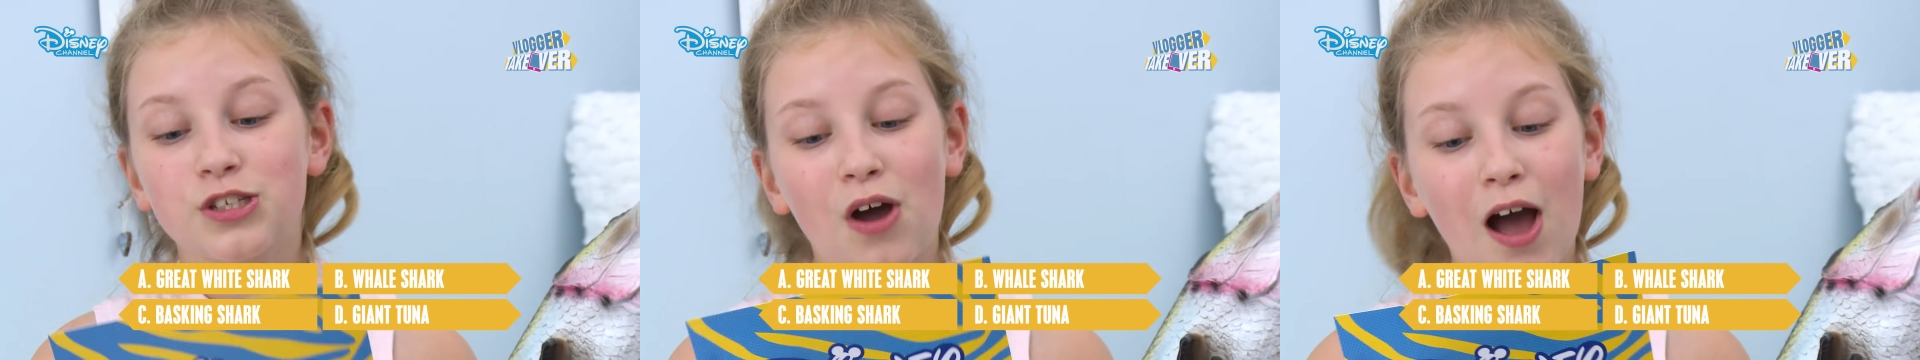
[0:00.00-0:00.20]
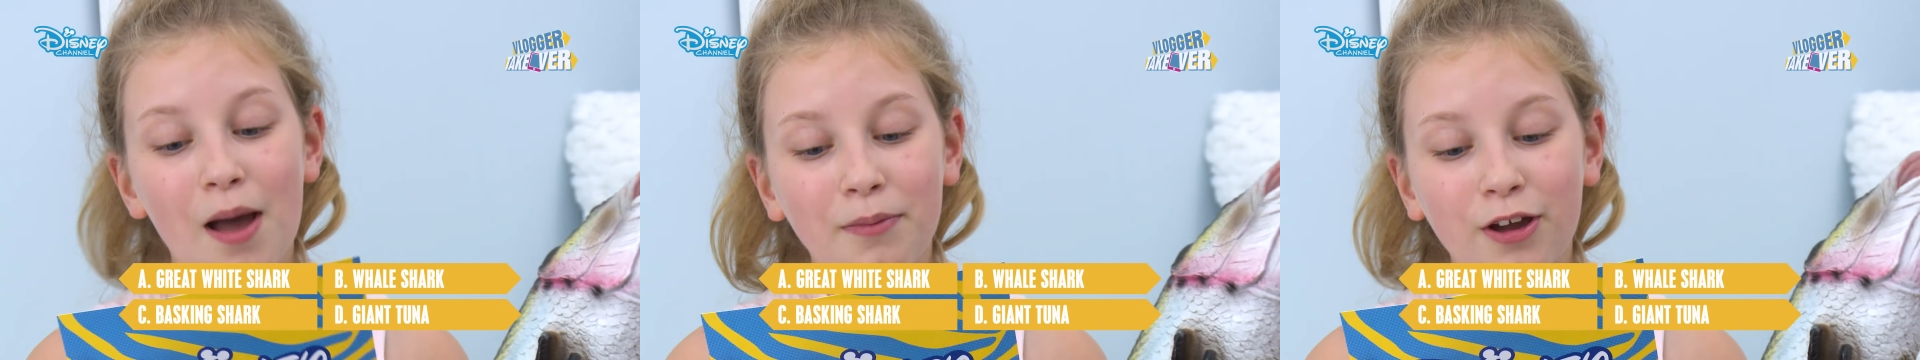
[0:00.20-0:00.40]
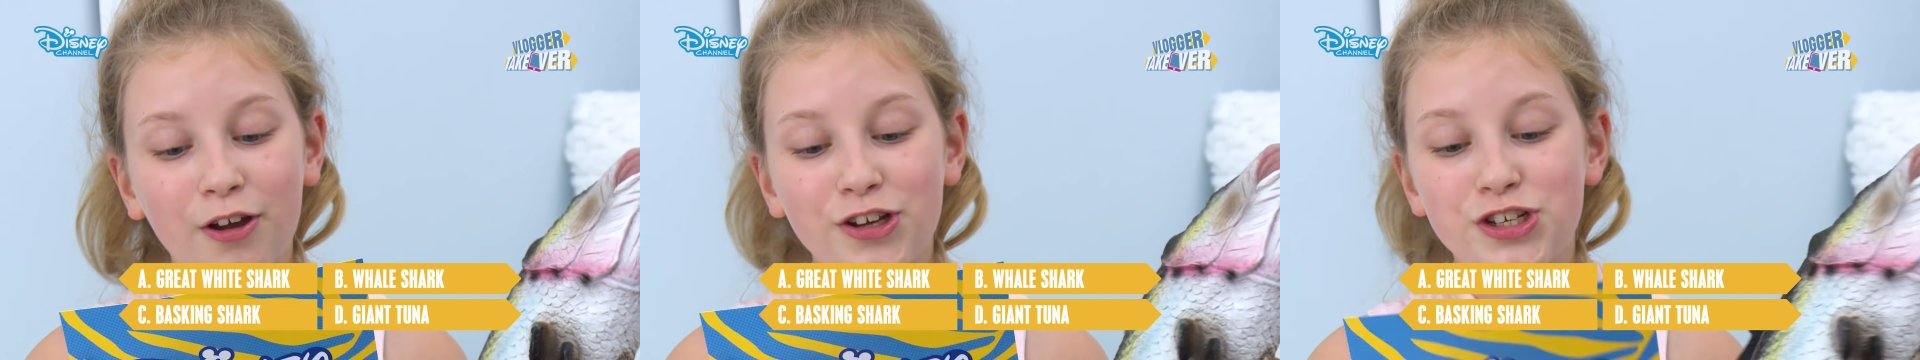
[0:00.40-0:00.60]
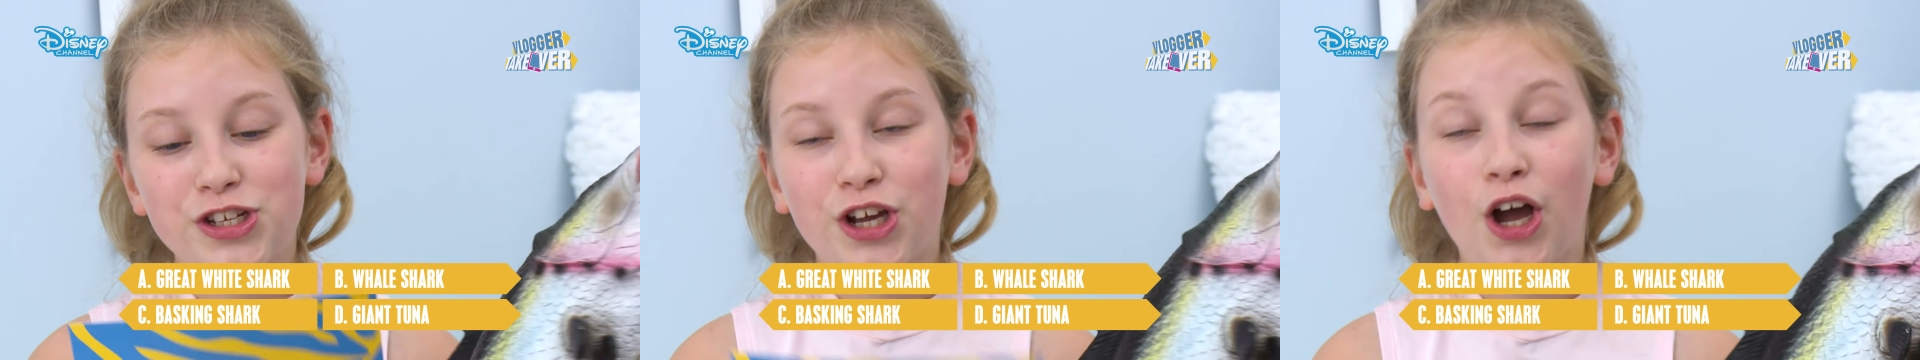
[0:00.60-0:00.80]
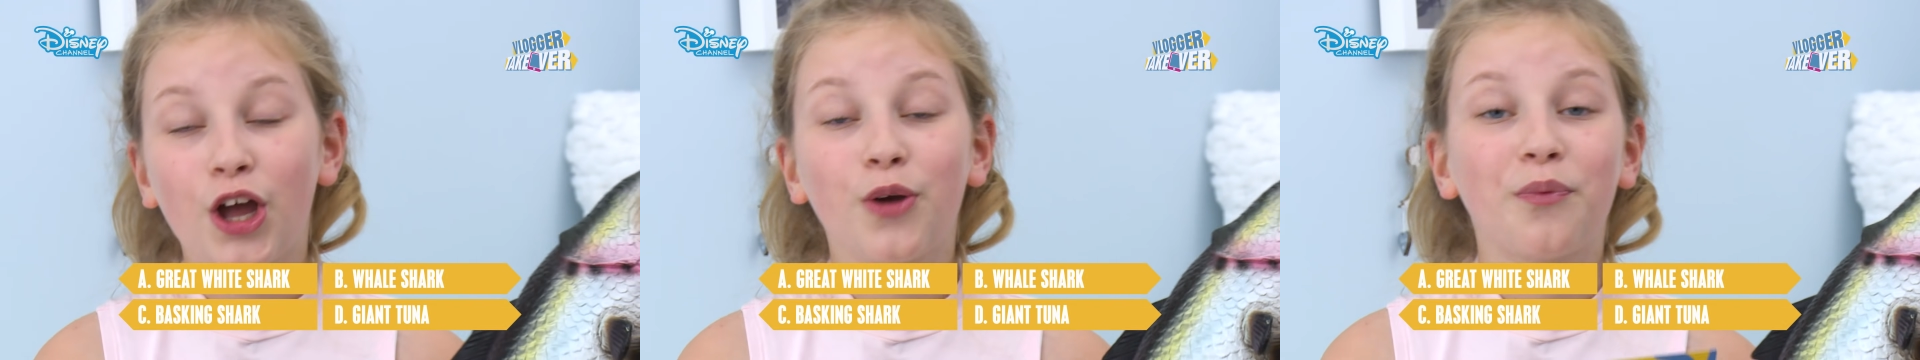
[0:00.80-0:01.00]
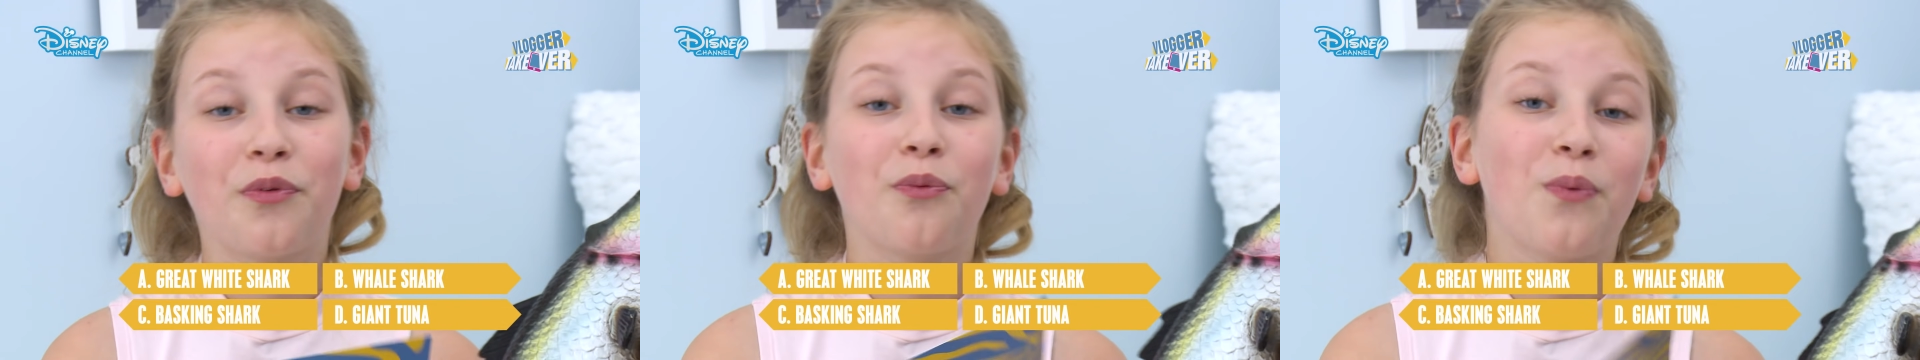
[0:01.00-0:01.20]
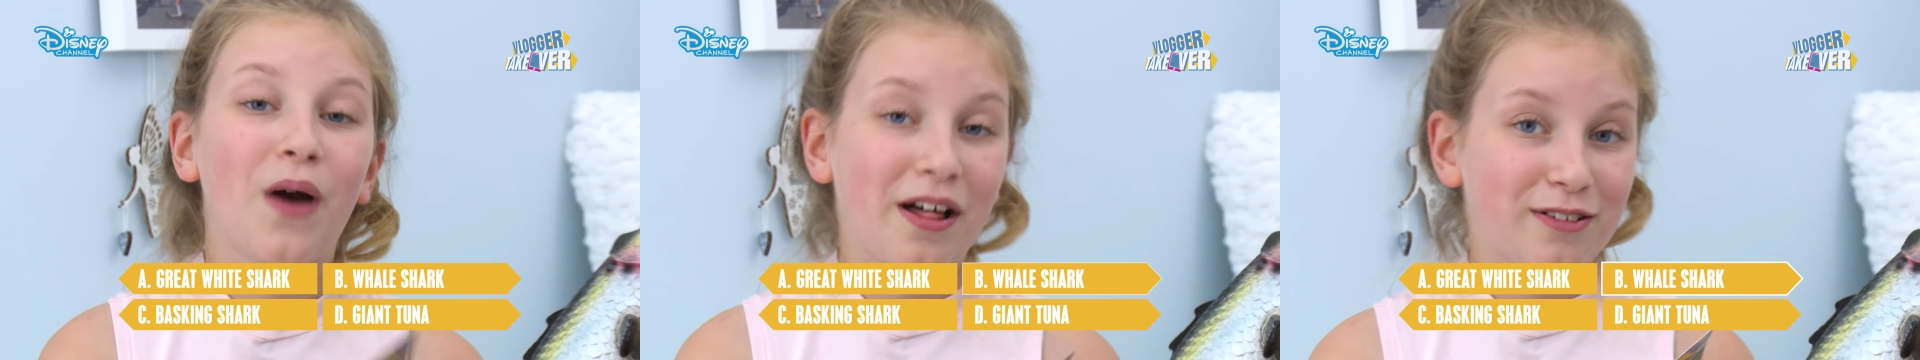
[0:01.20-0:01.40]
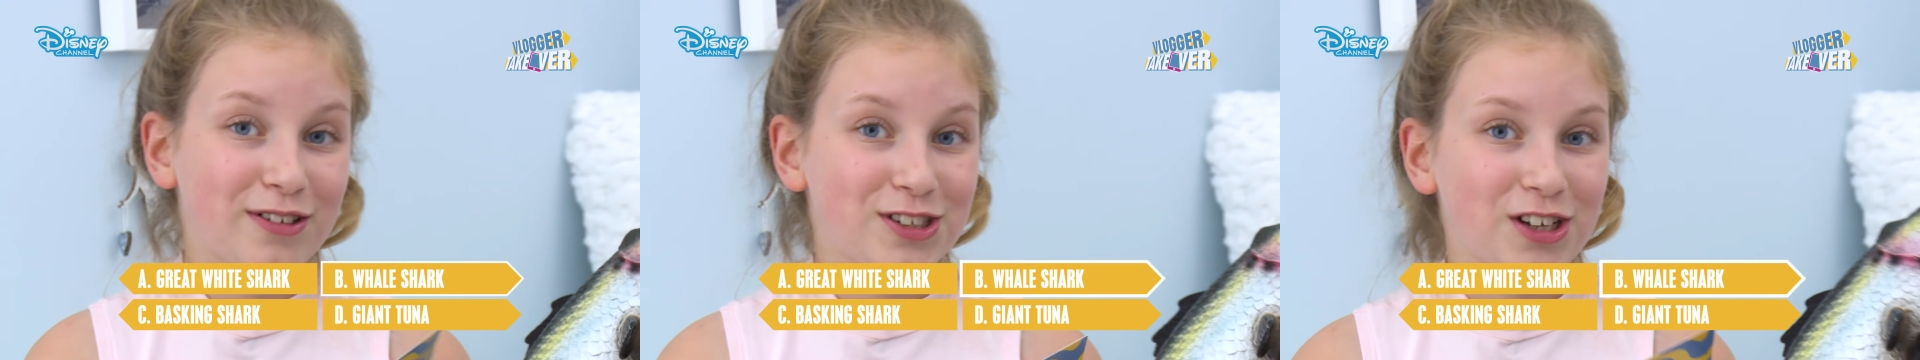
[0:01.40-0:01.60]
so I'm going to go with
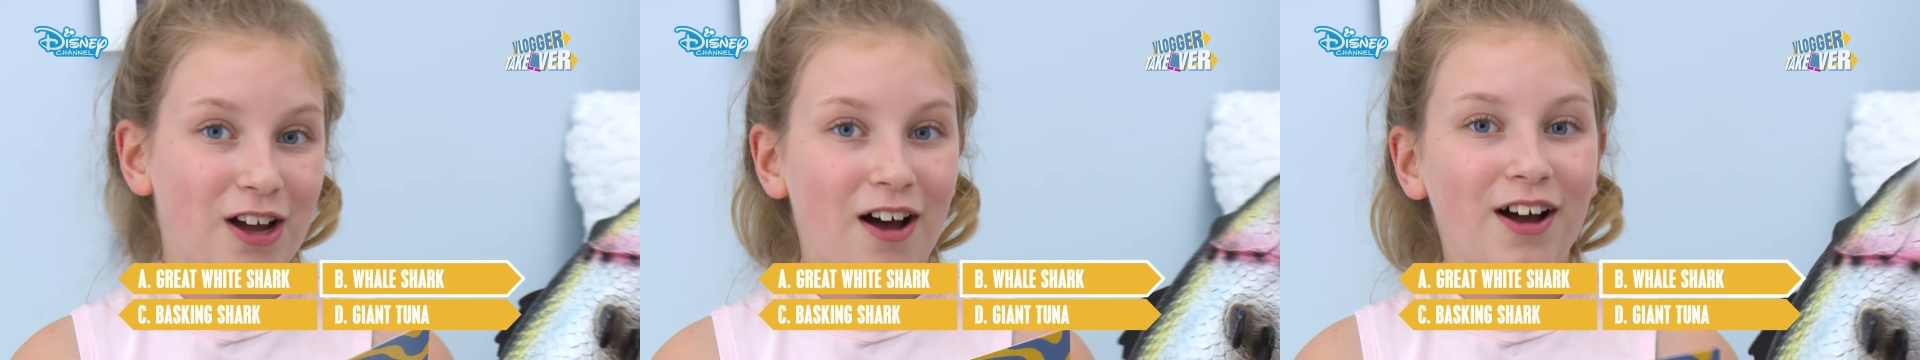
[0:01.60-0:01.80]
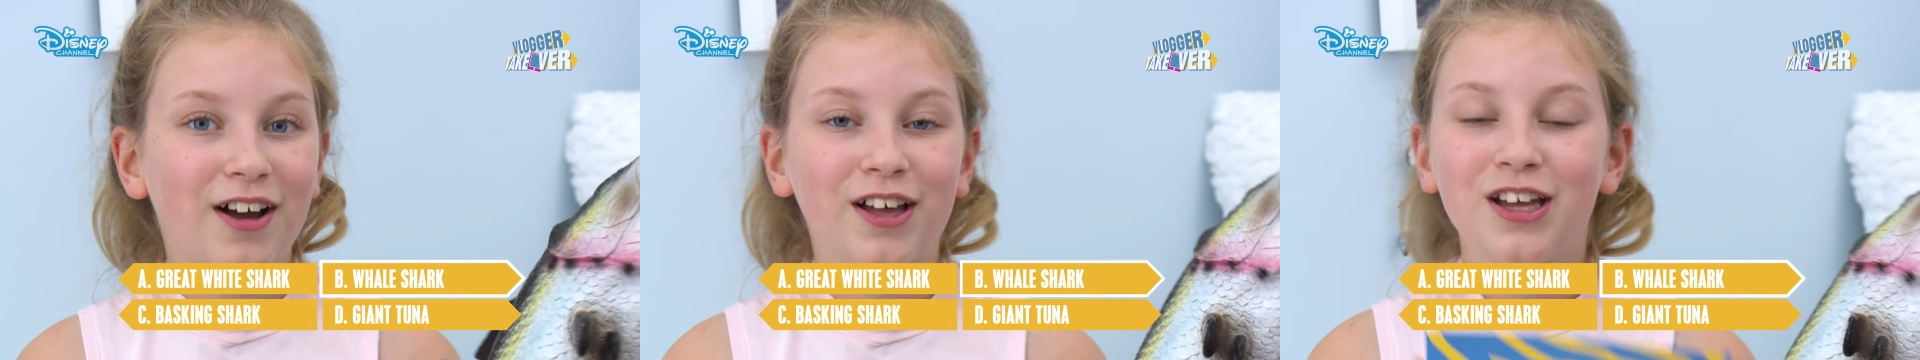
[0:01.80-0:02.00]
whale shark.